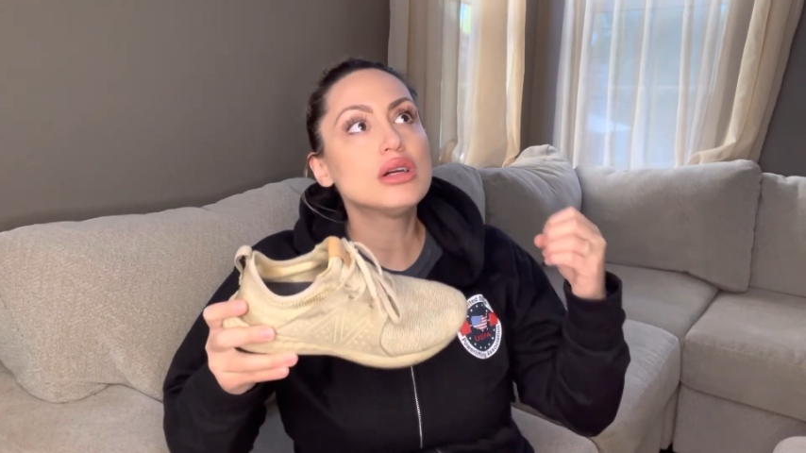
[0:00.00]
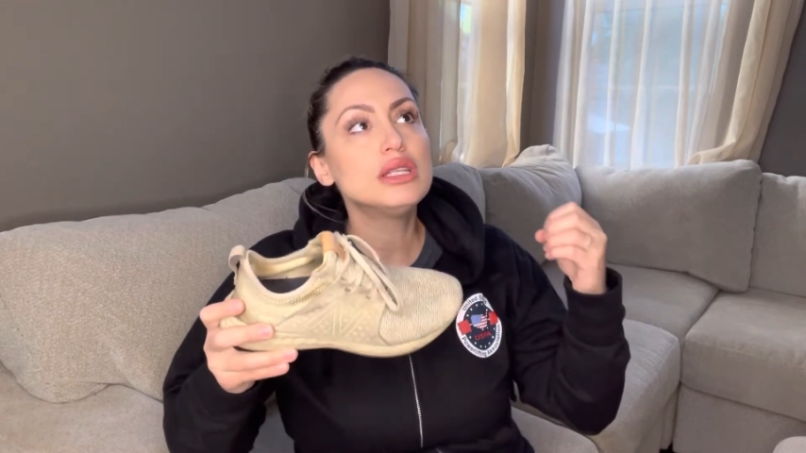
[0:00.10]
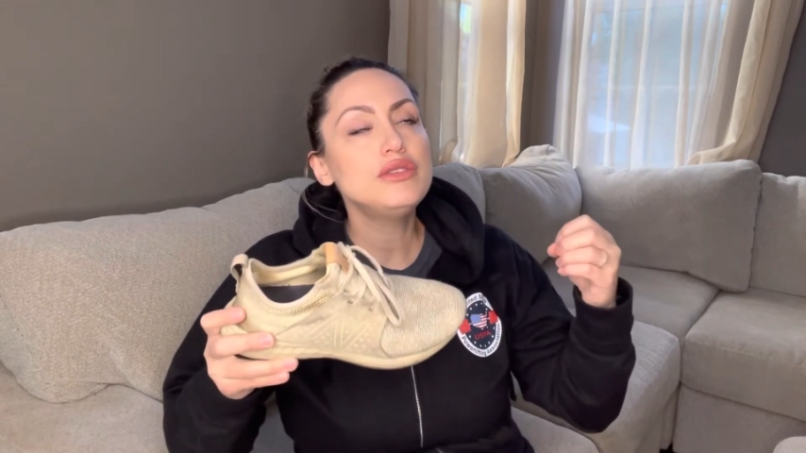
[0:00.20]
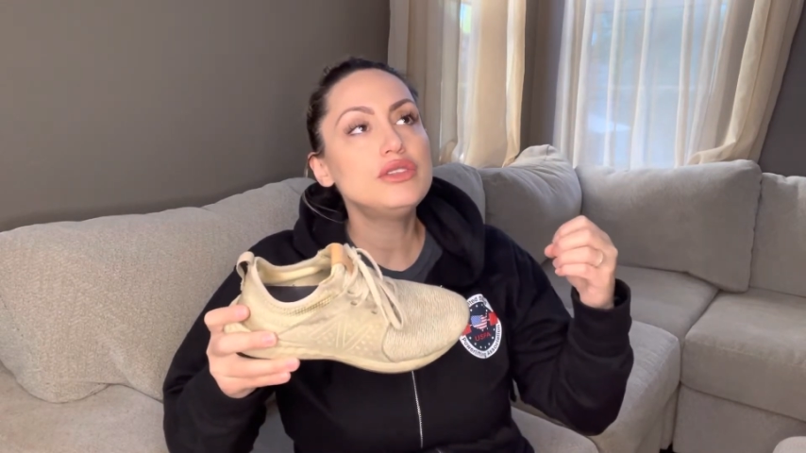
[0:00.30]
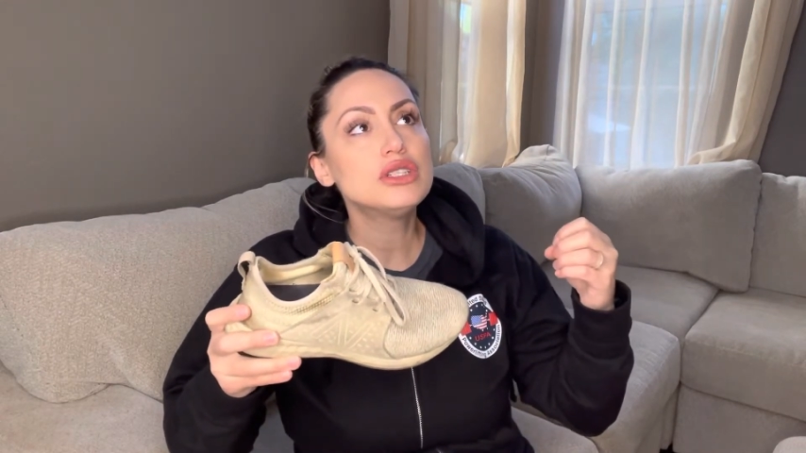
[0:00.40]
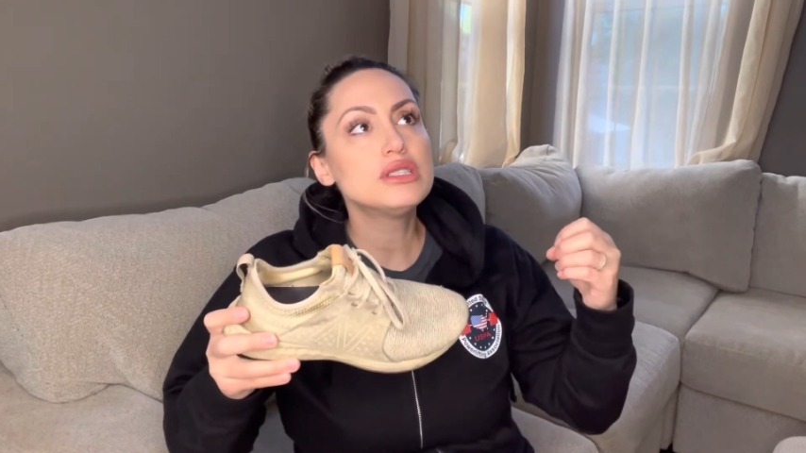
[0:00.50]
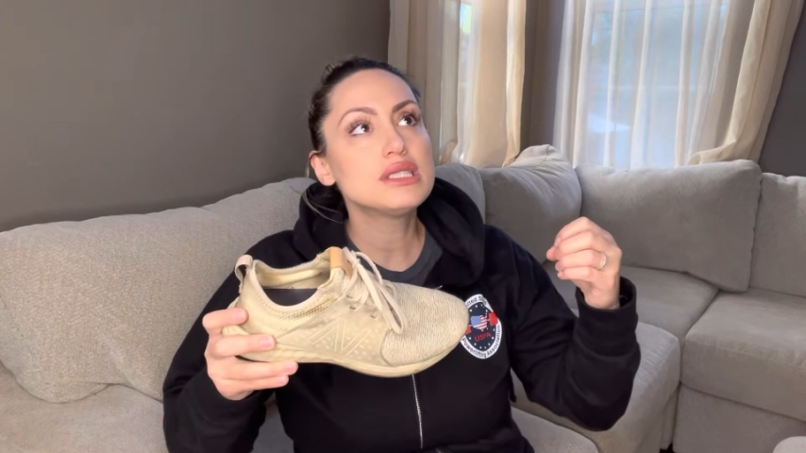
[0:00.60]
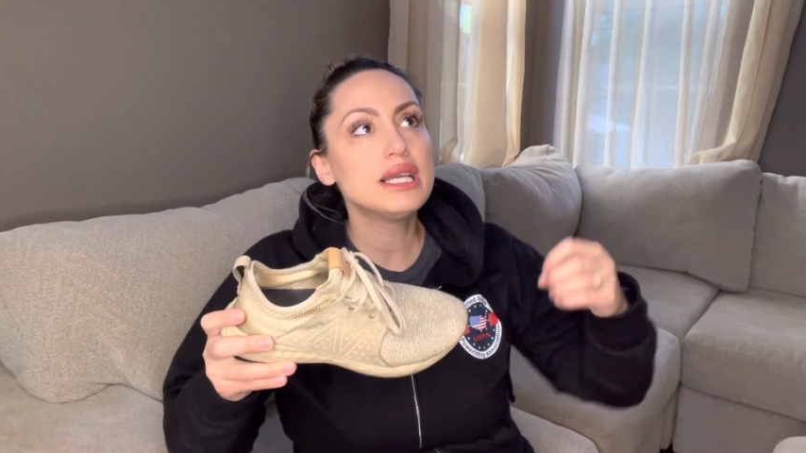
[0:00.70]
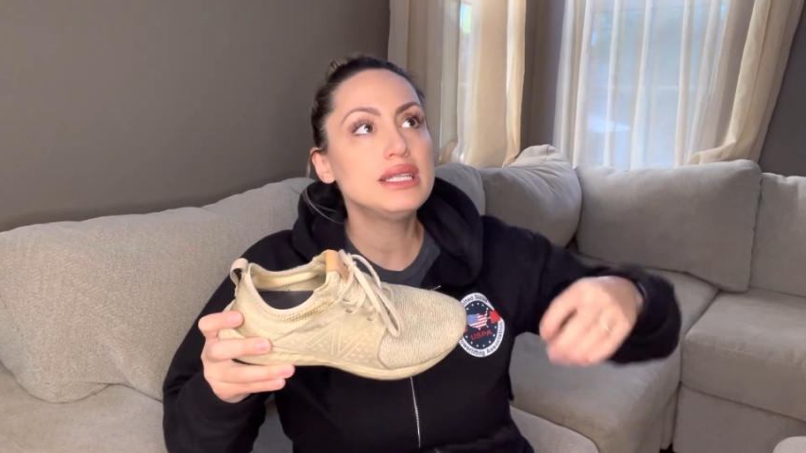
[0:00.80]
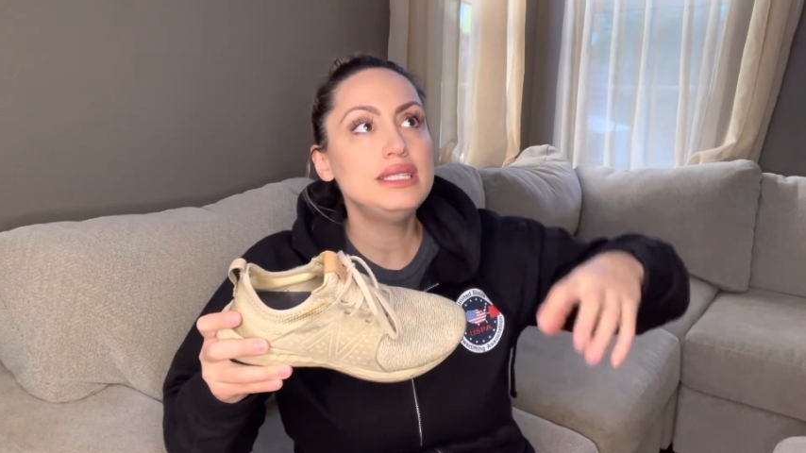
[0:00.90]
lifters
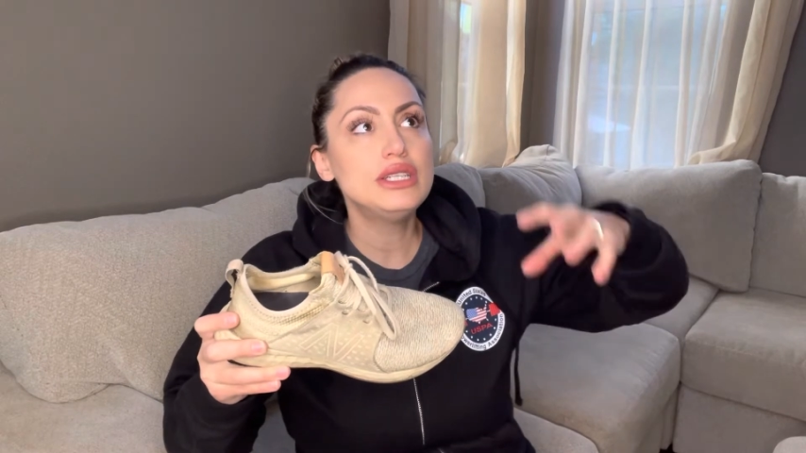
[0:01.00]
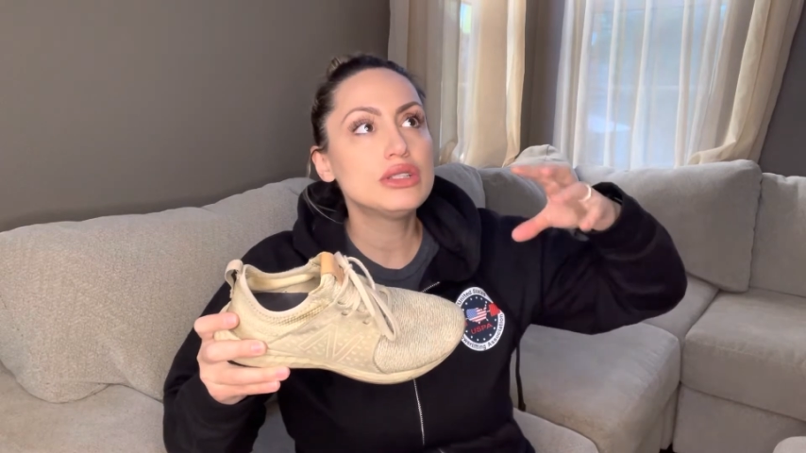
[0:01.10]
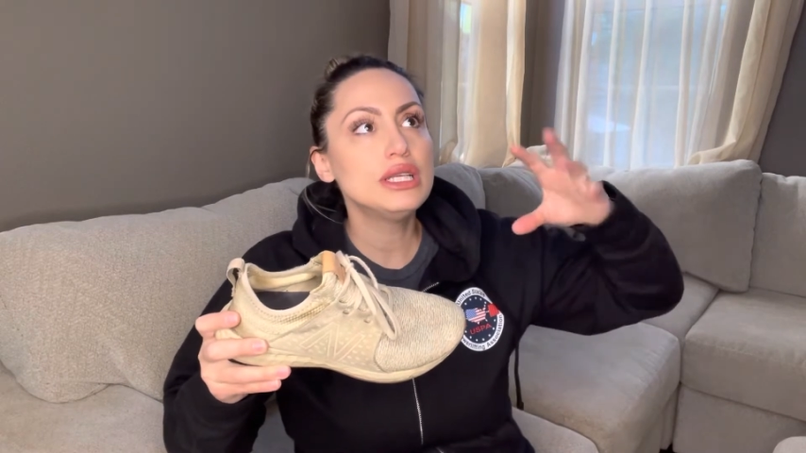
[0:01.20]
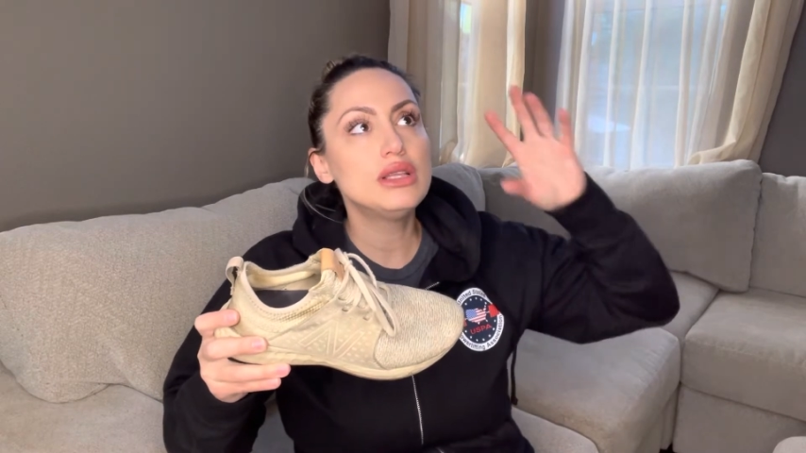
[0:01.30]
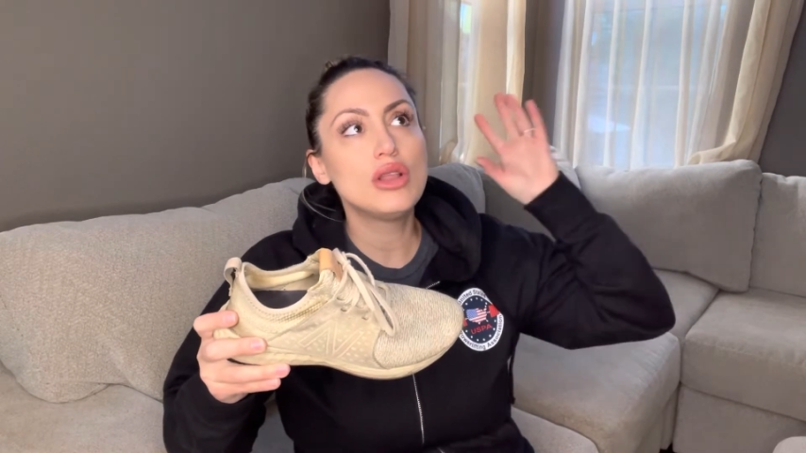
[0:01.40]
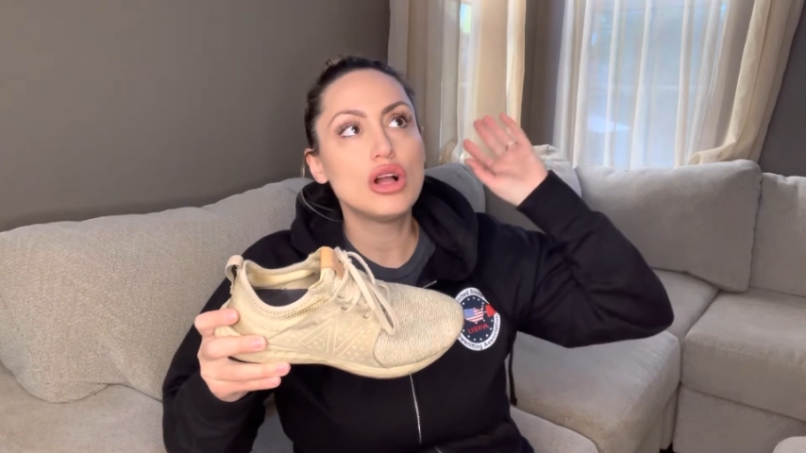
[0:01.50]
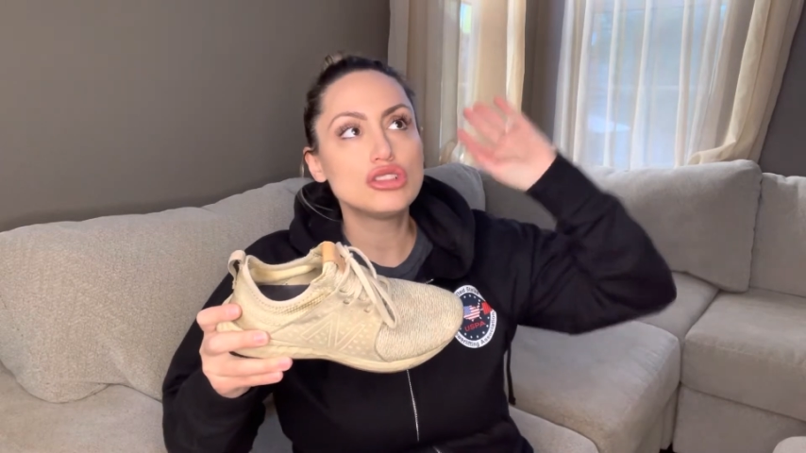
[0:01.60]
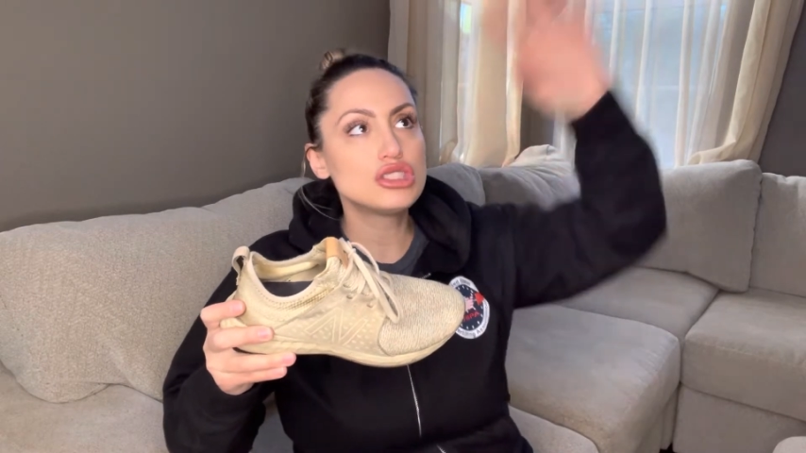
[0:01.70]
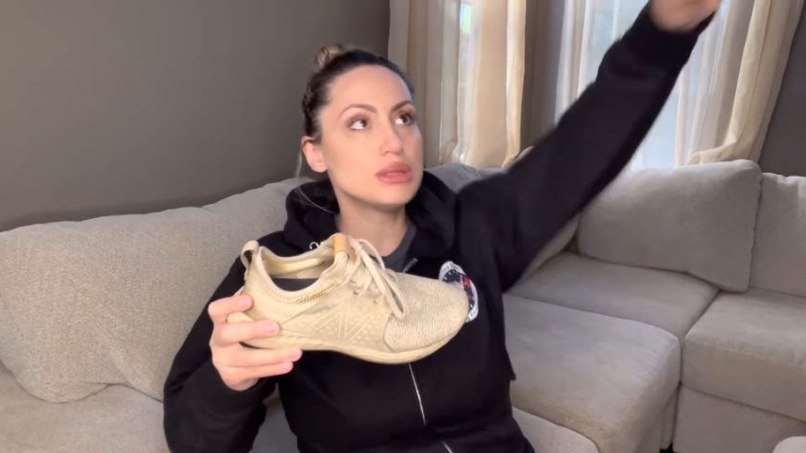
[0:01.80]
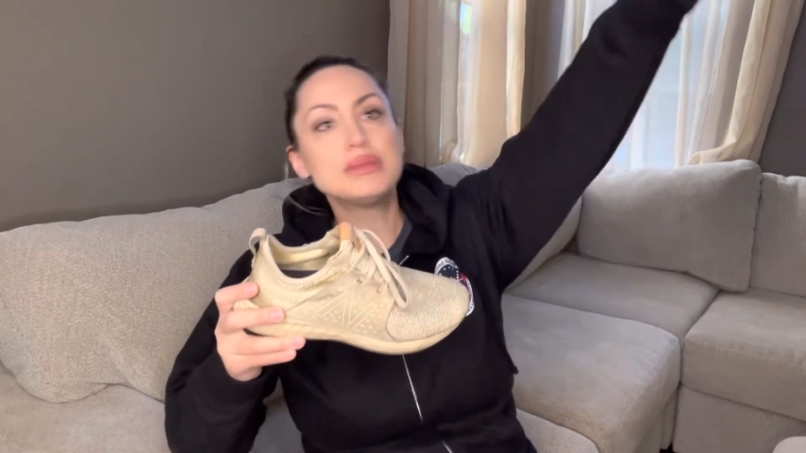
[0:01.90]
like nearly
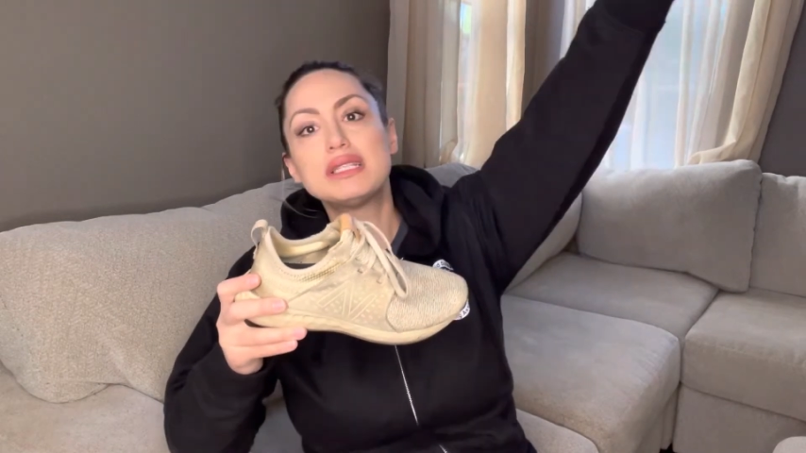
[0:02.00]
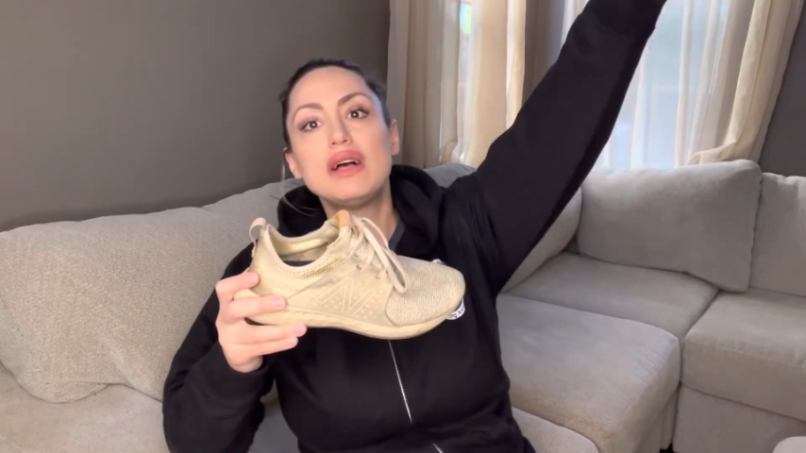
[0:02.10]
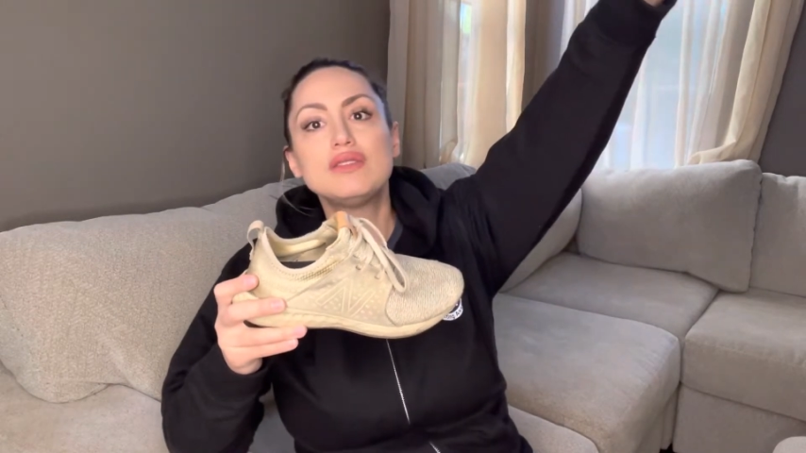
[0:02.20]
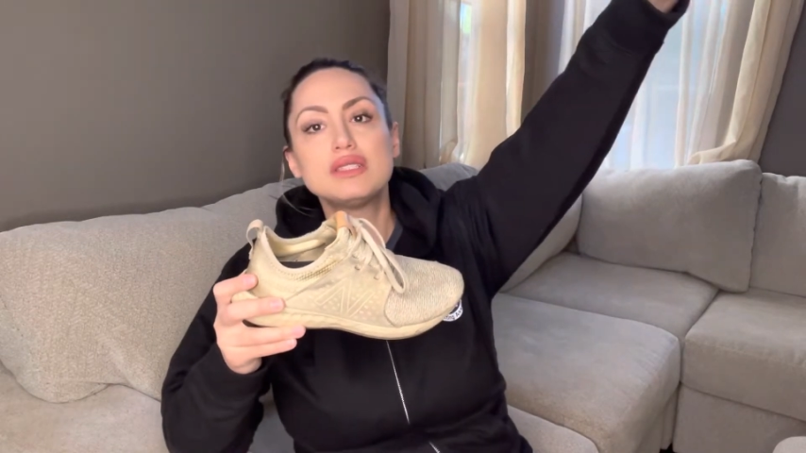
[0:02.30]
launch themselves